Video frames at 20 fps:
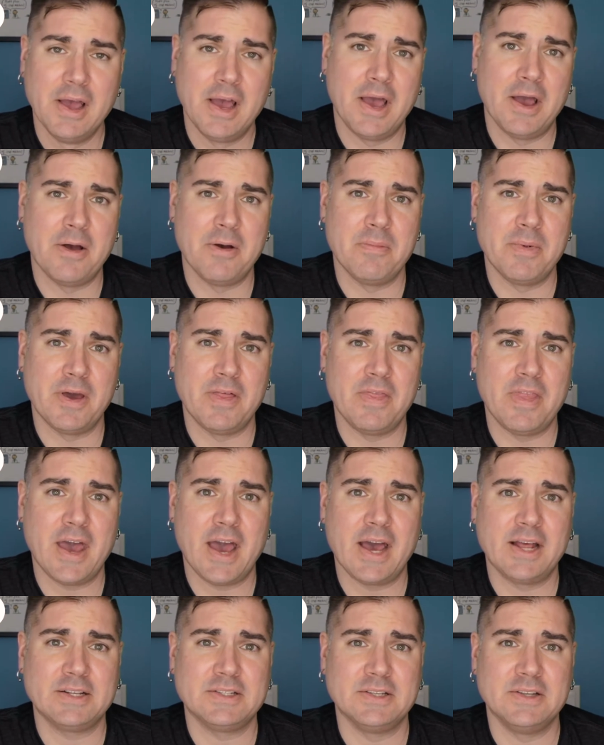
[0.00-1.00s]
And
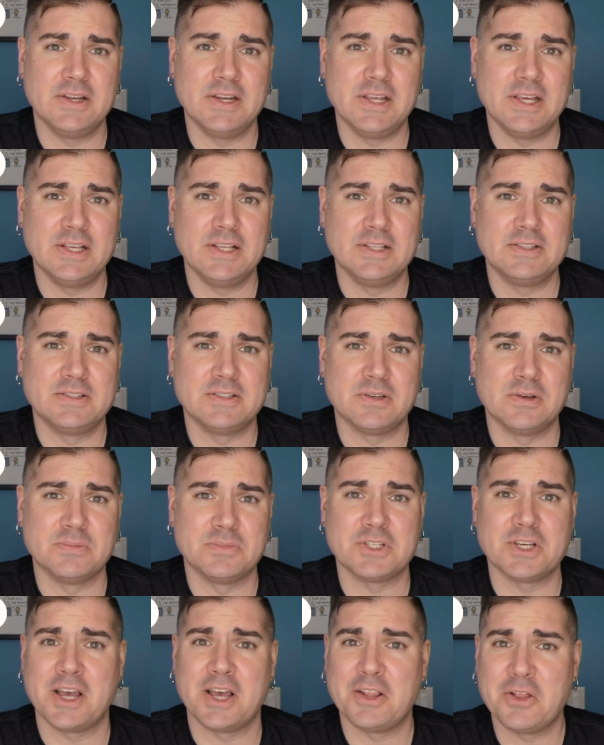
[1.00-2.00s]
that needs some
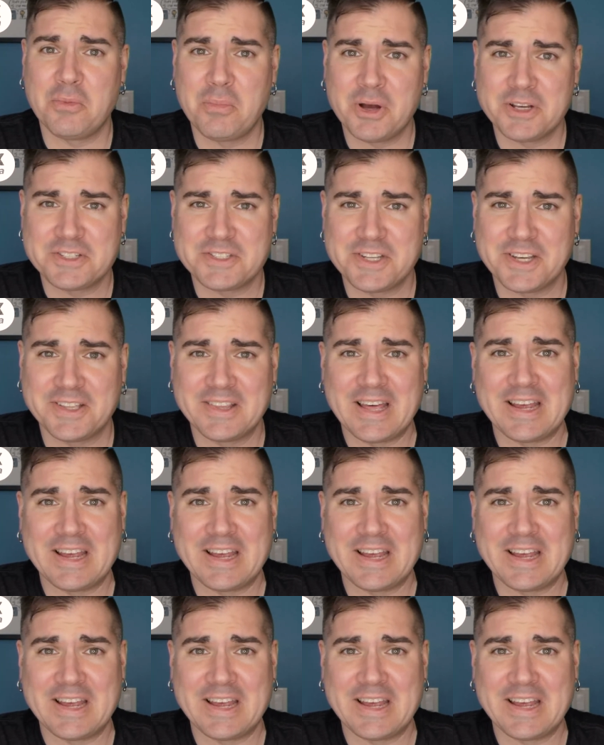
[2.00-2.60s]
silo busting,